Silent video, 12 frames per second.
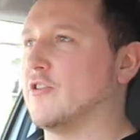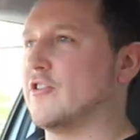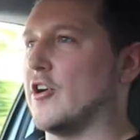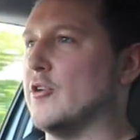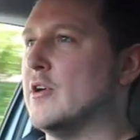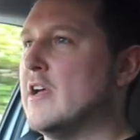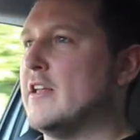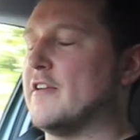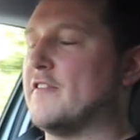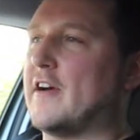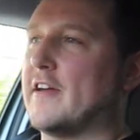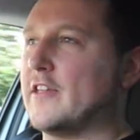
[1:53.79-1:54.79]
So
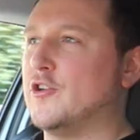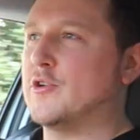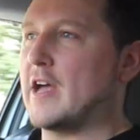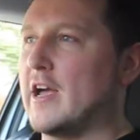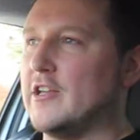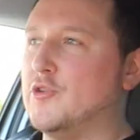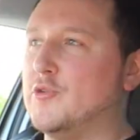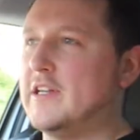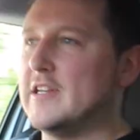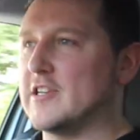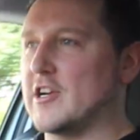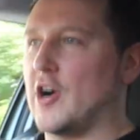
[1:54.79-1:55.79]
the fact that you get a
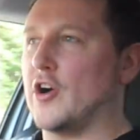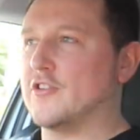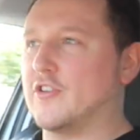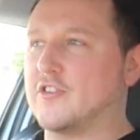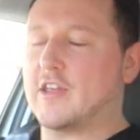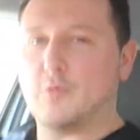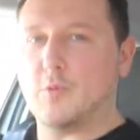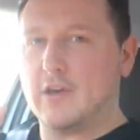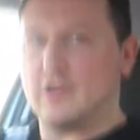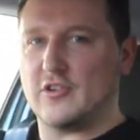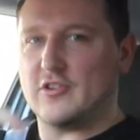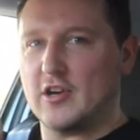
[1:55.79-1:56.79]
unique card to say
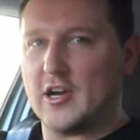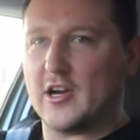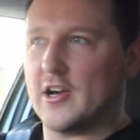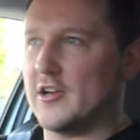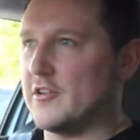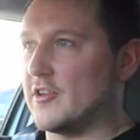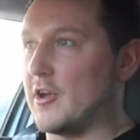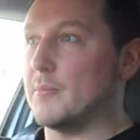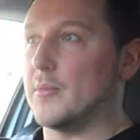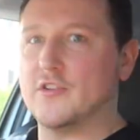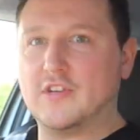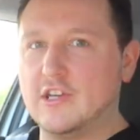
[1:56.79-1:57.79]
which
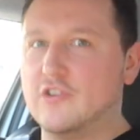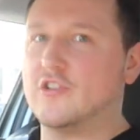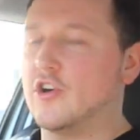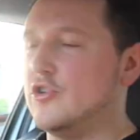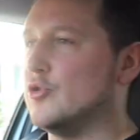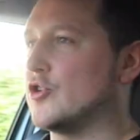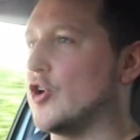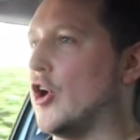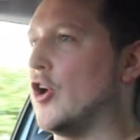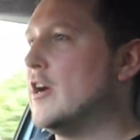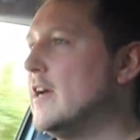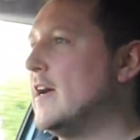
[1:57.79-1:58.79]
number t-shirt you
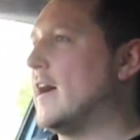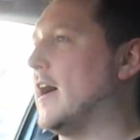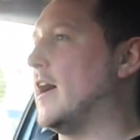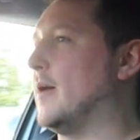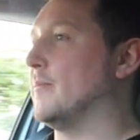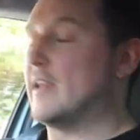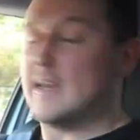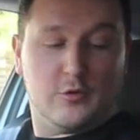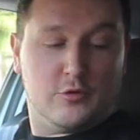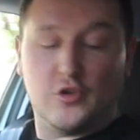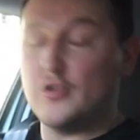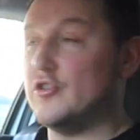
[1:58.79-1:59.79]
got, the
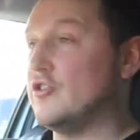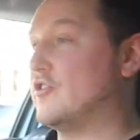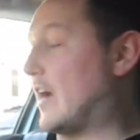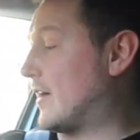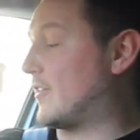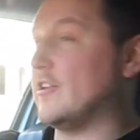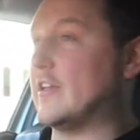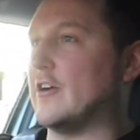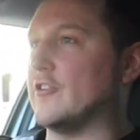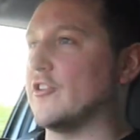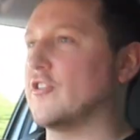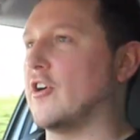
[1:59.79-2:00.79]
little Union Jack that you get
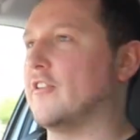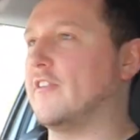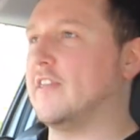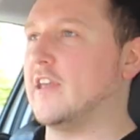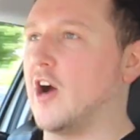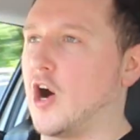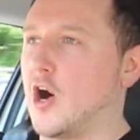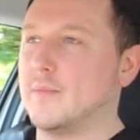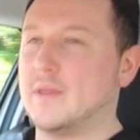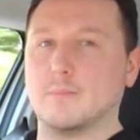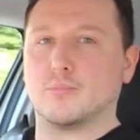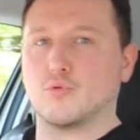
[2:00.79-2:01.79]
on the side of the arm,
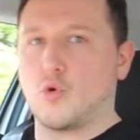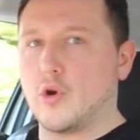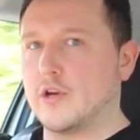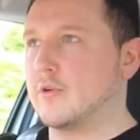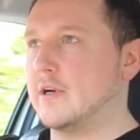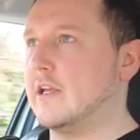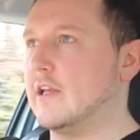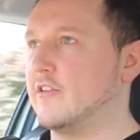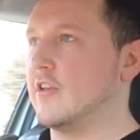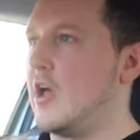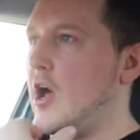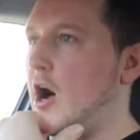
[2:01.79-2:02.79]
the embroidery
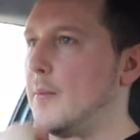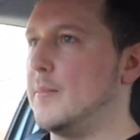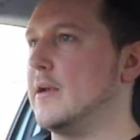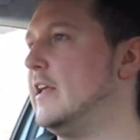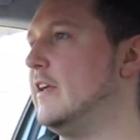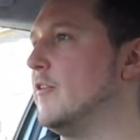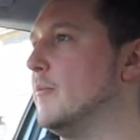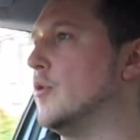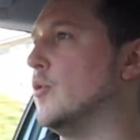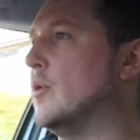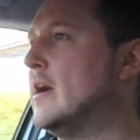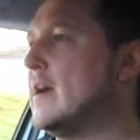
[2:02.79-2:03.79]
is unbelievable,